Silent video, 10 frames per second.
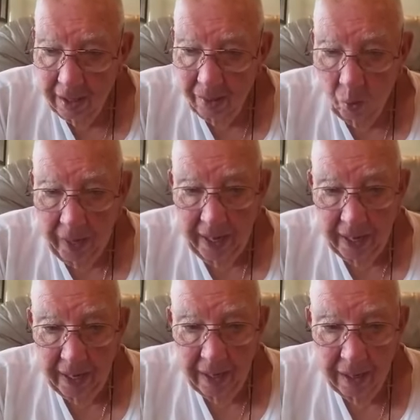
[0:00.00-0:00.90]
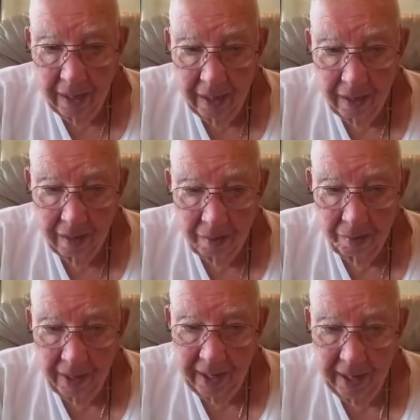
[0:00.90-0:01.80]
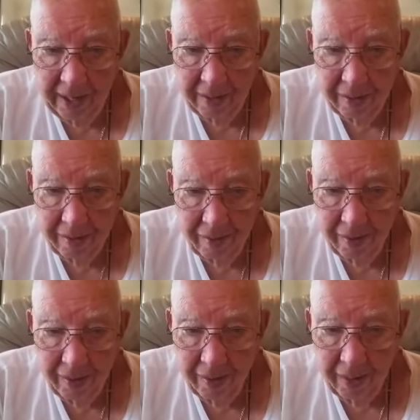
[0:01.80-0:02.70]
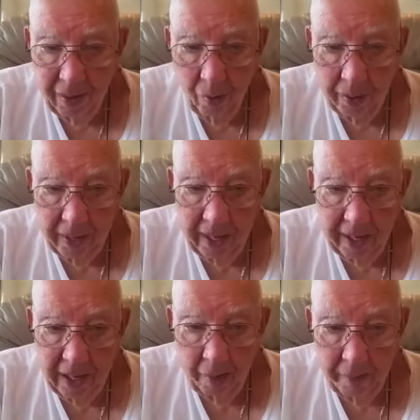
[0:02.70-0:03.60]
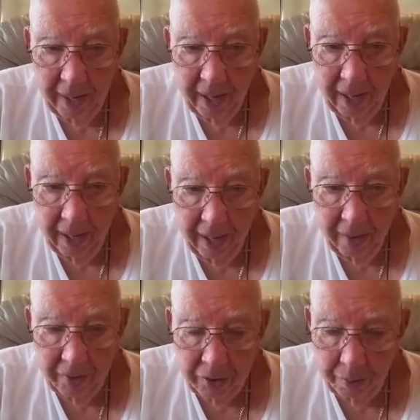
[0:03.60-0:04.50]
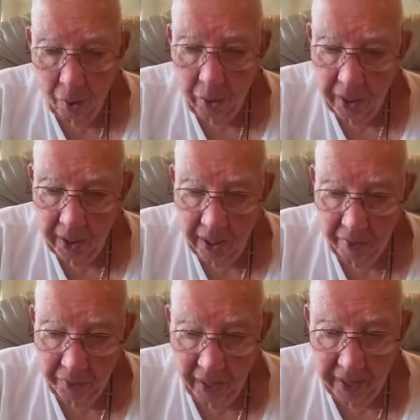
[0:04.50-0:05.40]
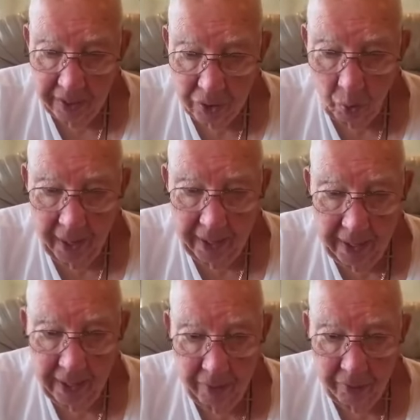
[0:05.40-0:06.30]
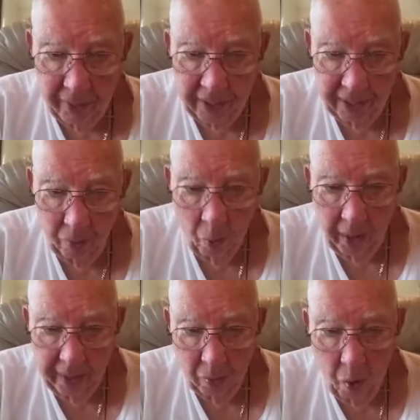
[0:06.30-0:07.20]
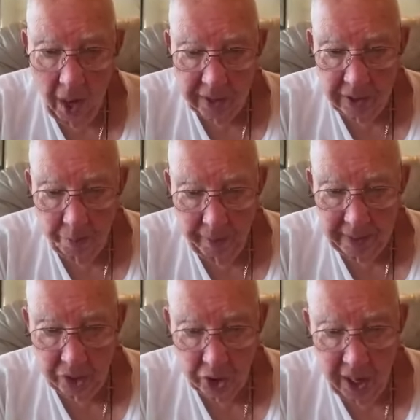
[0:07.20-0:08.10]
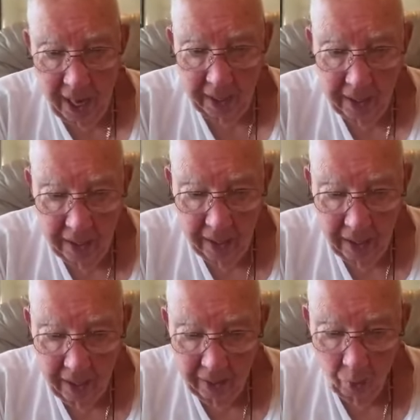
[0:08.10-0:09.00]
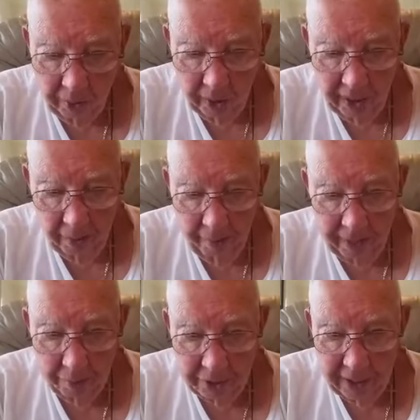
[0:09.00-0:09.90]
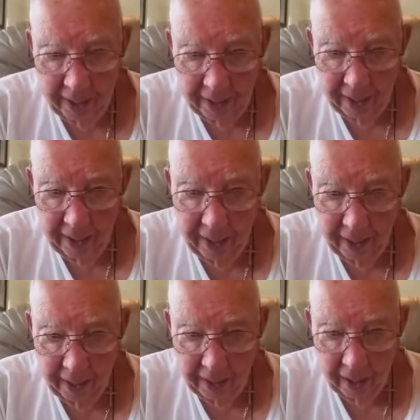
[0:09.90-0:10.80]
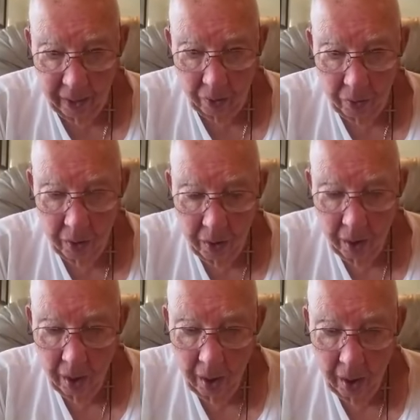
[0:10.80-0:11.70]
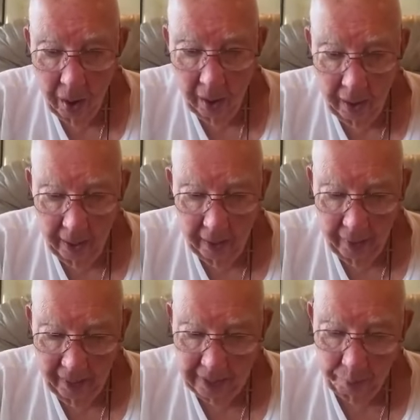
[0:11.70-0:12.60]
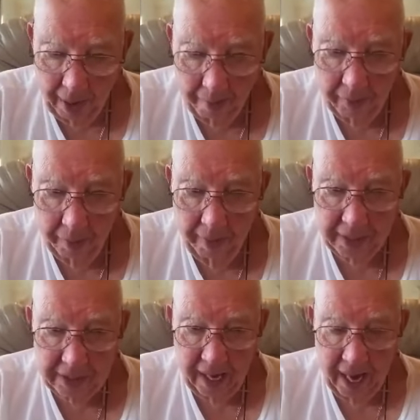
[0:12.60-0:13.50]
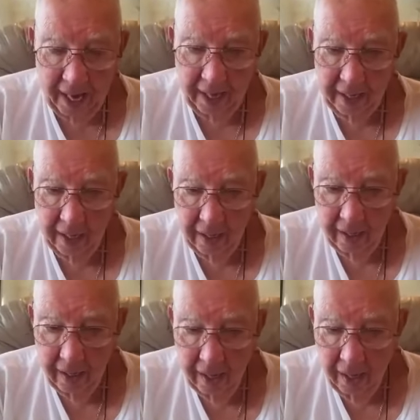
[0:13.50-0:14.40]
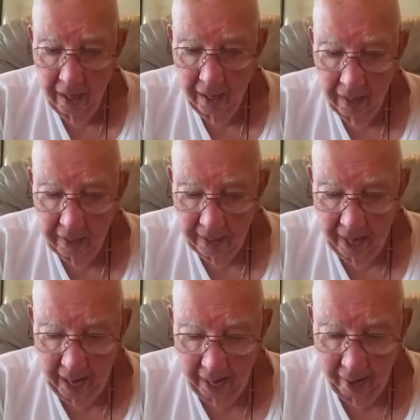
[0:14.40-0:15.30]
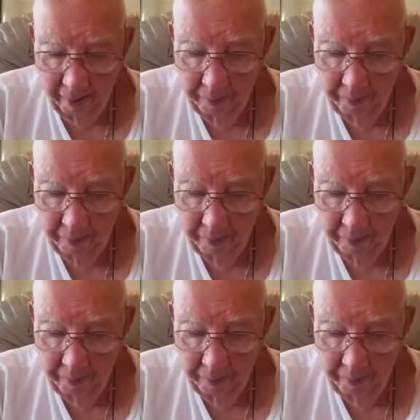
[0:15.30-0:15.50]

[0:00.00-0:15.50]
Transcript: win, but he didn't come in there smoking at everything, swinging at everything. He would wait and watch and pick his shot. When the other made a mistake, then he'd unload. And that's probably the best kind to have.